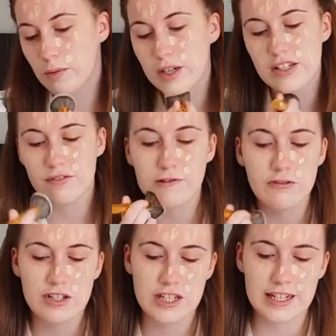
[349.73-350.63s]
which
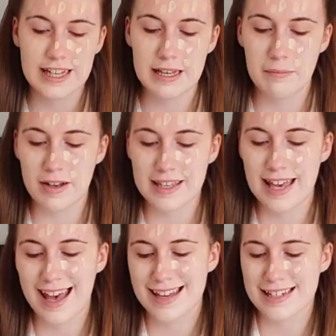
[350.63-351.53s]
unfortunately my
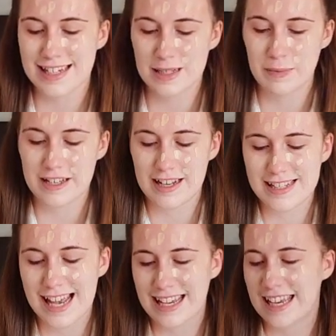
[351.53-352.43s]
cat has been
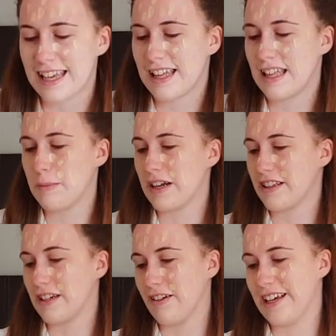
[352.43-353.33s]
attacking in the middle
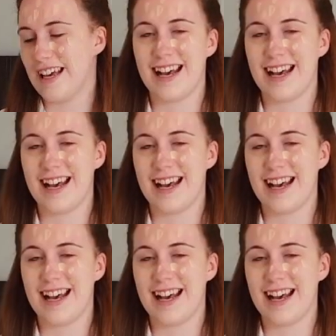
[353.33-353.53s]
of the night